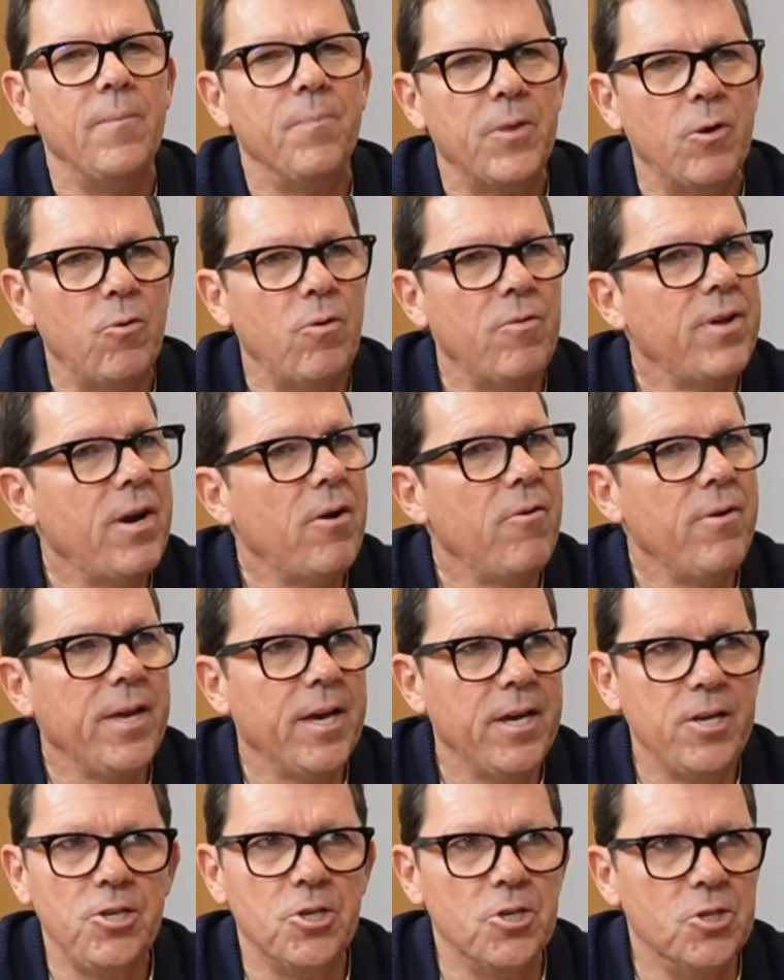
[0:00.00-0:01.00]
There are
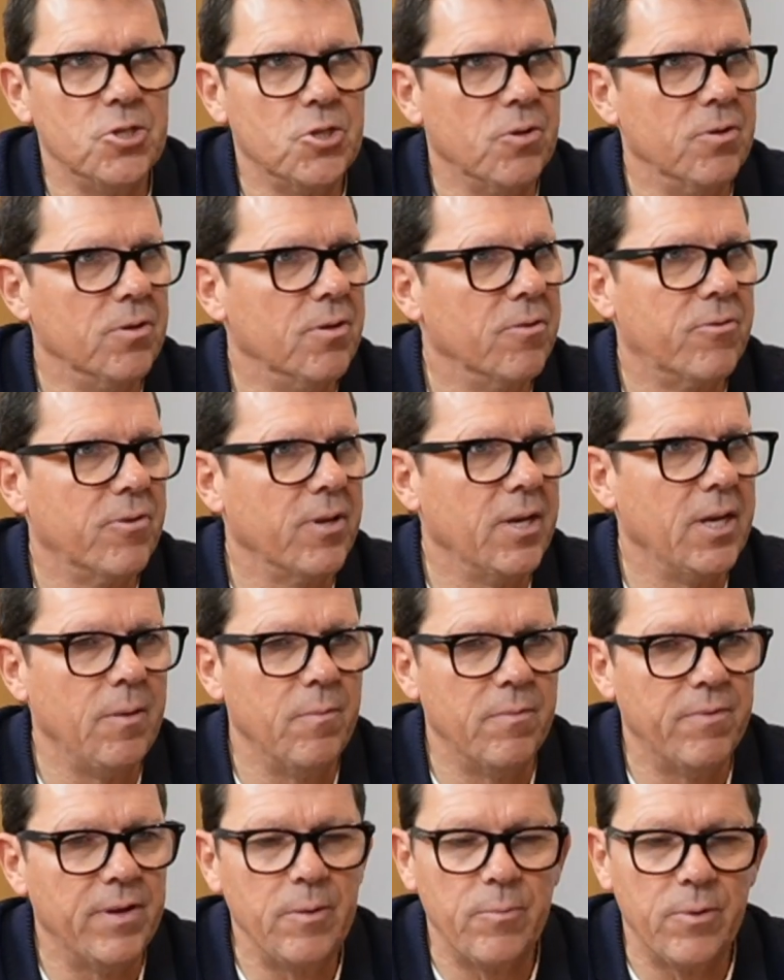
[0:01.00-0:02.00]
variations on the
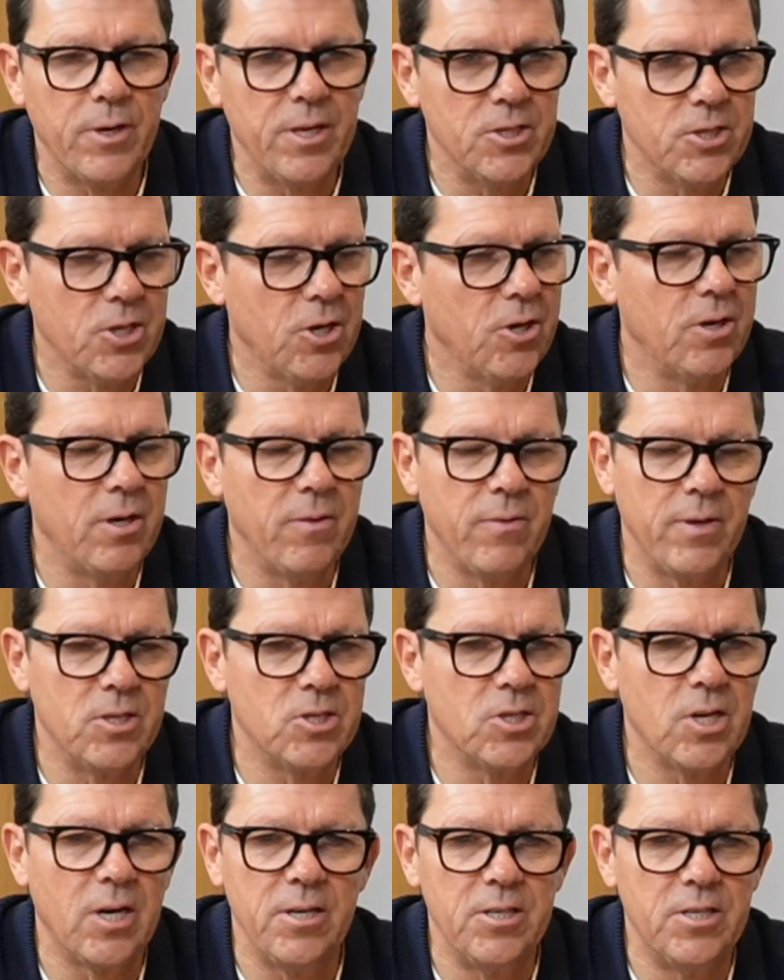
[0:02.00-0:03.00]
theme. If anybody's heard anything
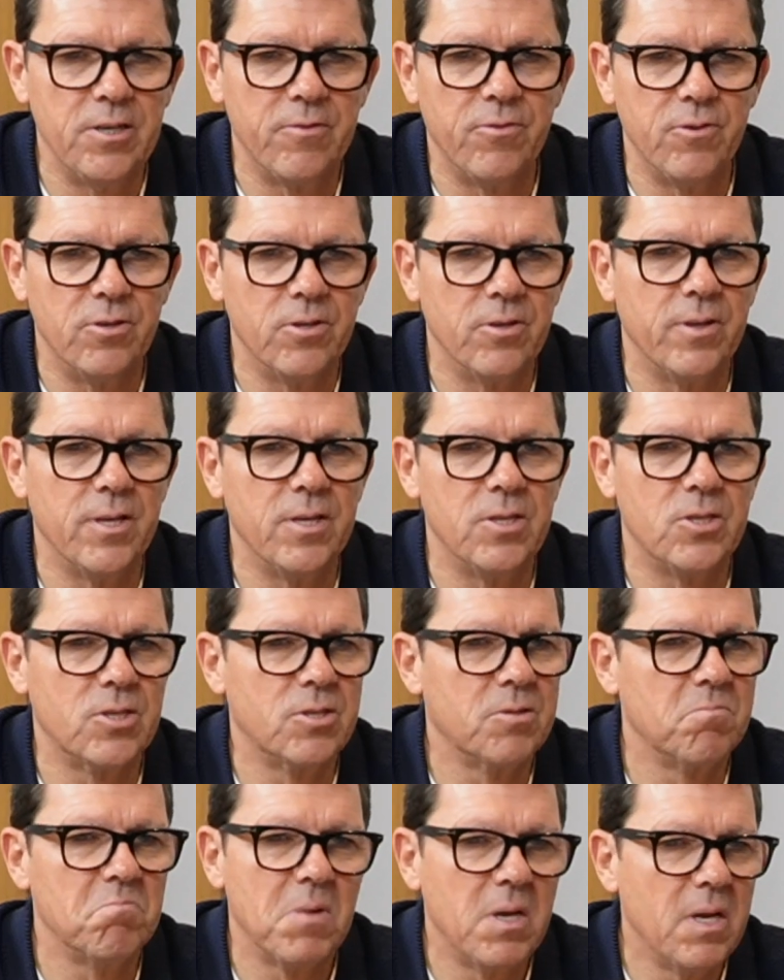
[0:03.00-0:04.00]
slightly different to
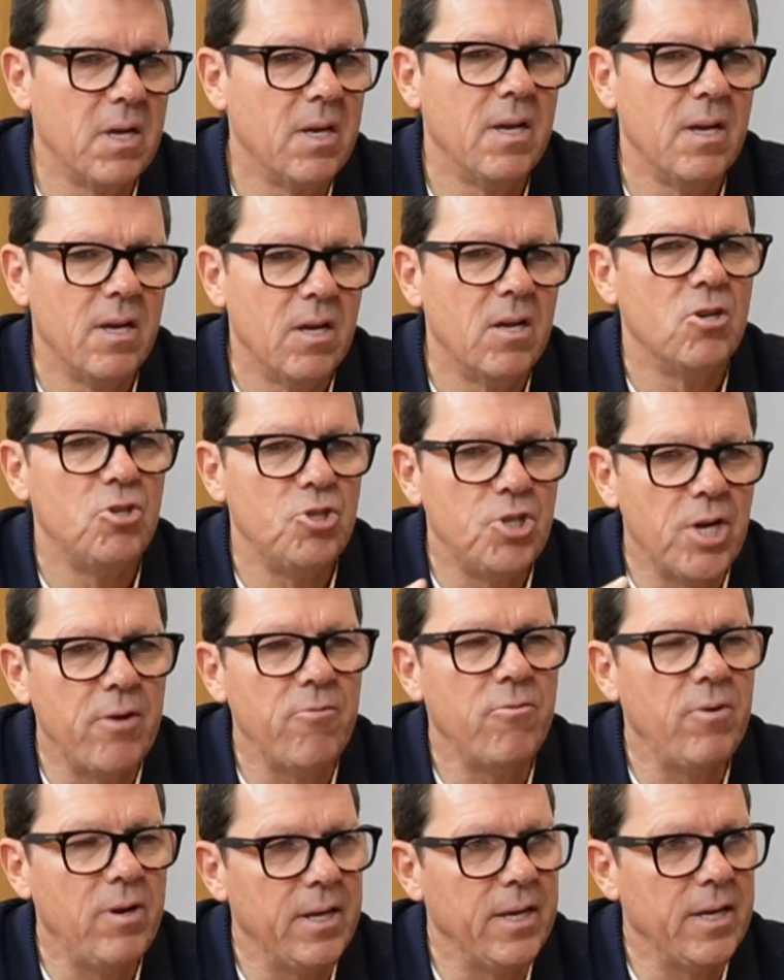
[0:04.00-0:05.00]
this,
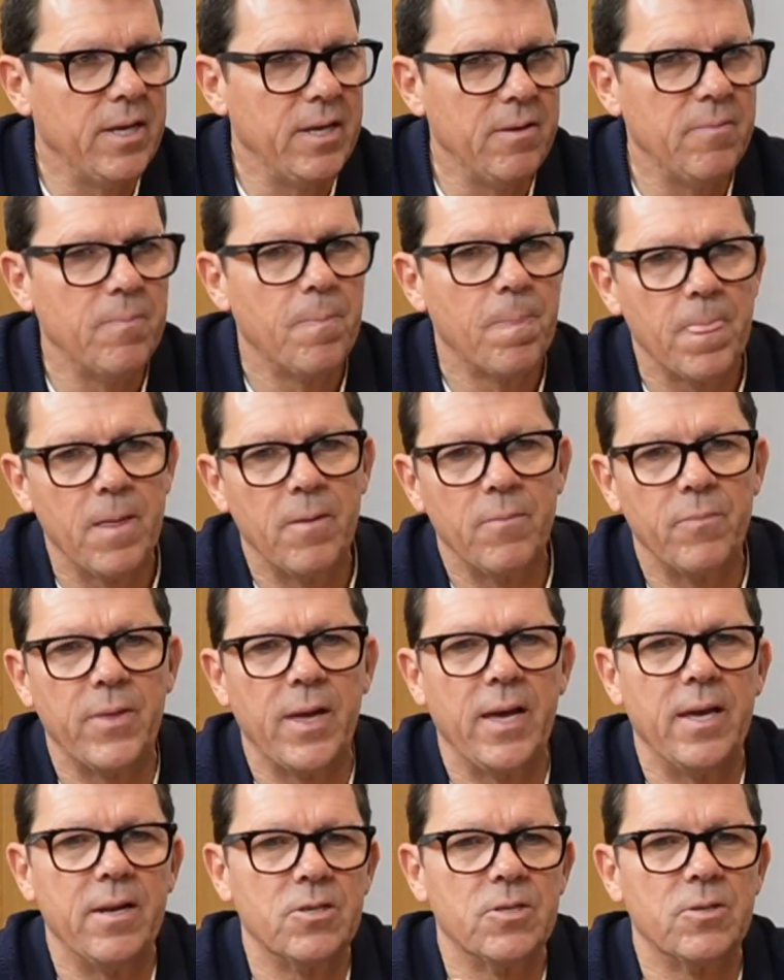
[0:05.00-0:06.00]
generally
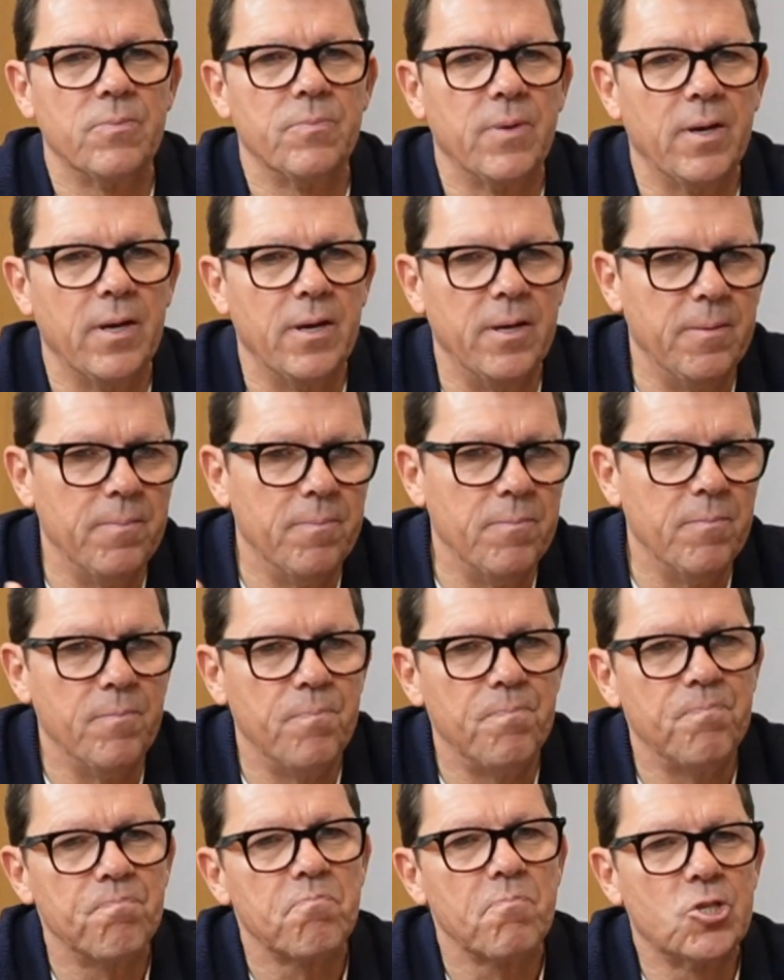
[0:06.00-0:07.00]
that
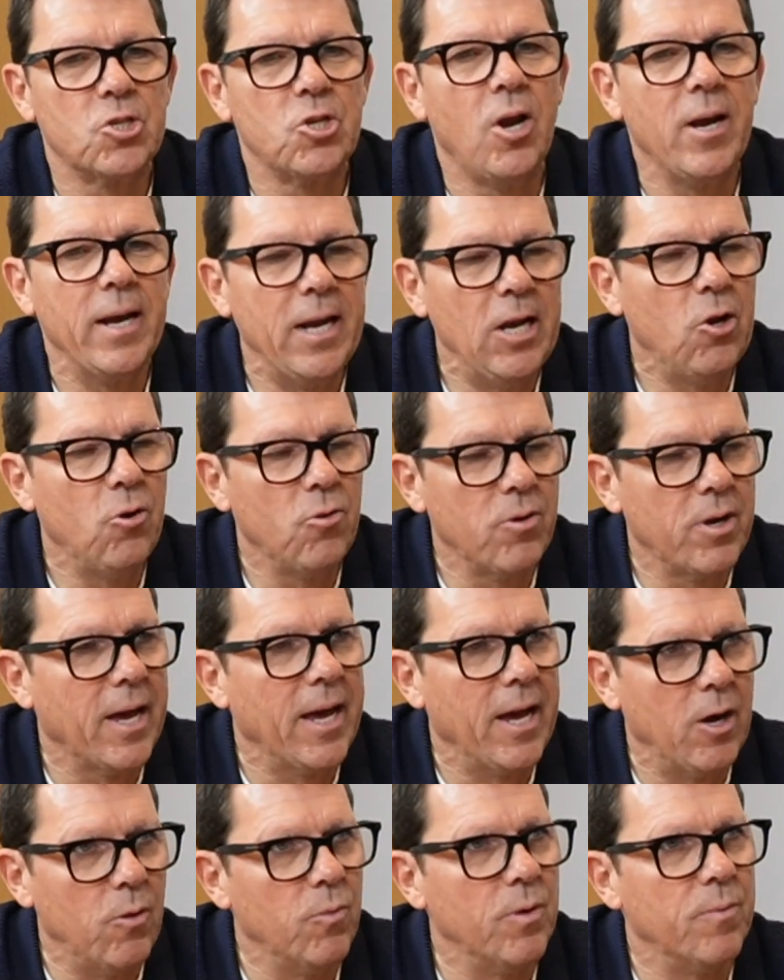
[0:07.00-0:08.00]
slightly longer
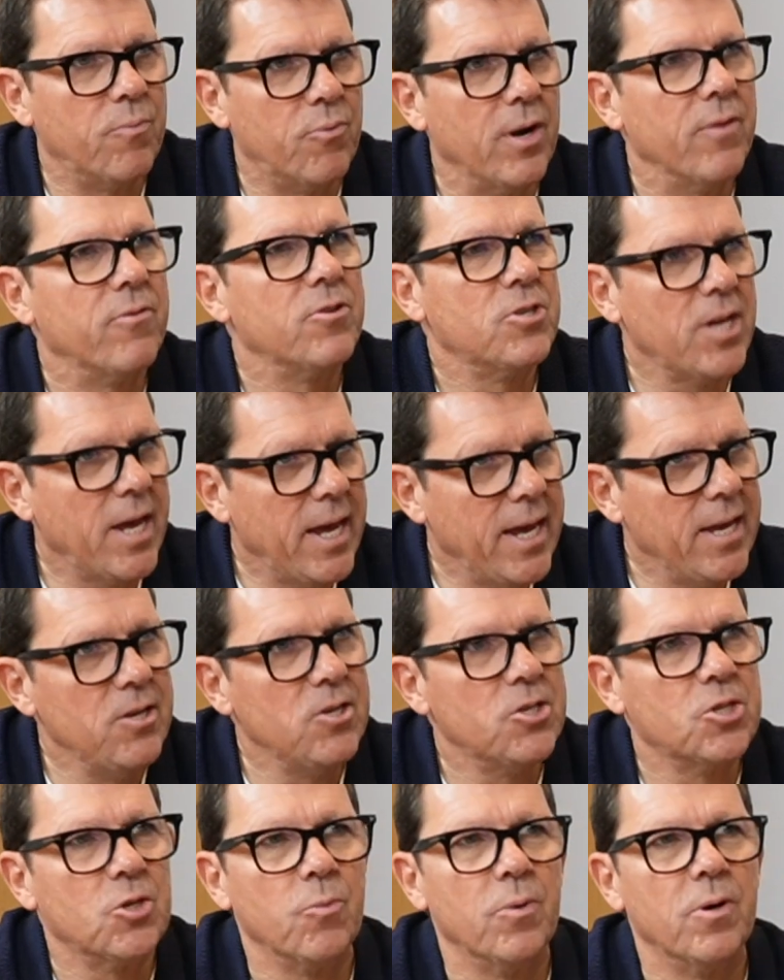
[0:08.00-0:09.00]
outward breath
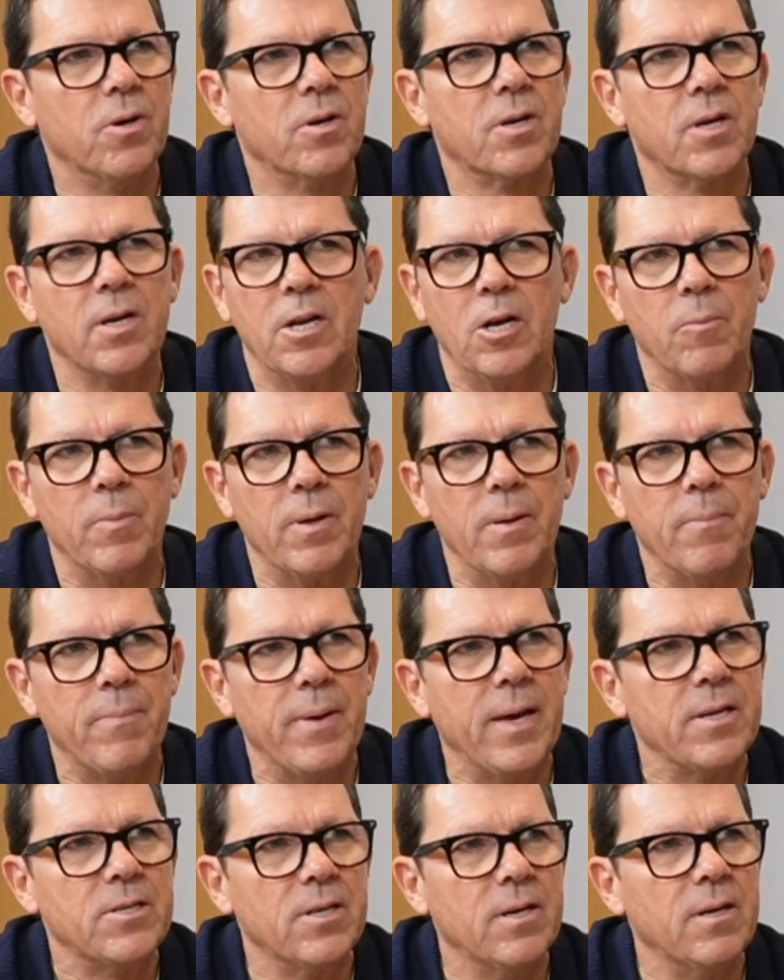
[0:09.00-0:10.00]
tends to work a little bit
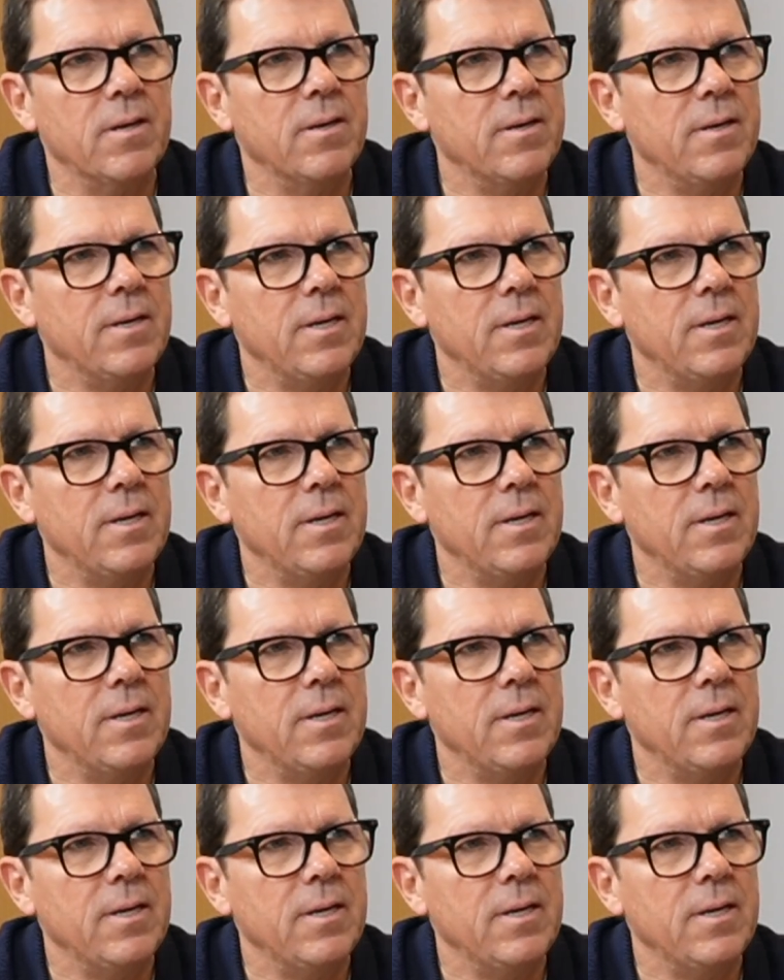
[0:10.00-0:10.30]
better.